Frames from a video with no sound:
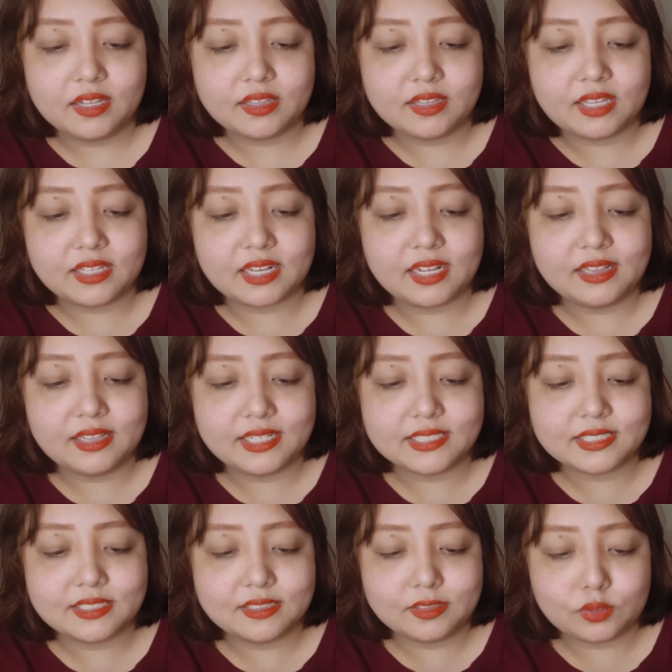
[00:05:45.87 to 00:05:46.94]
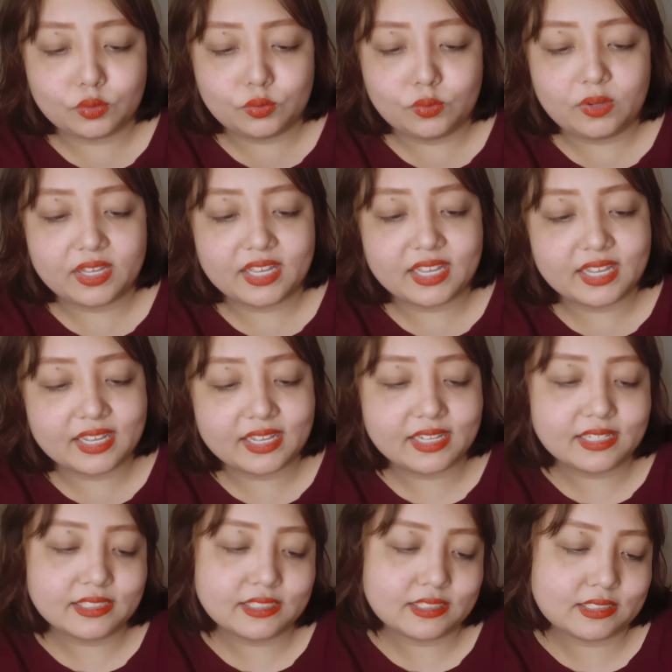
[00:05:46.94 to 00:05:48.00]
that I listened to
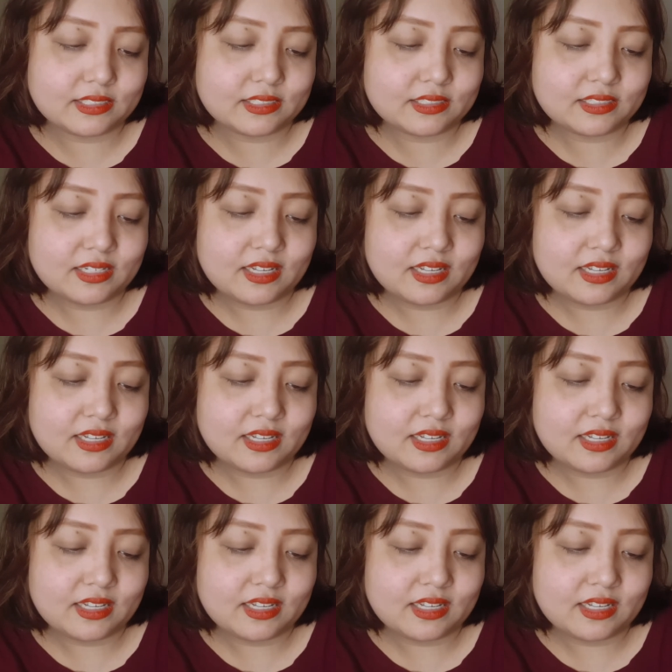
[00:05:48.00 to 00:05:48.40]
is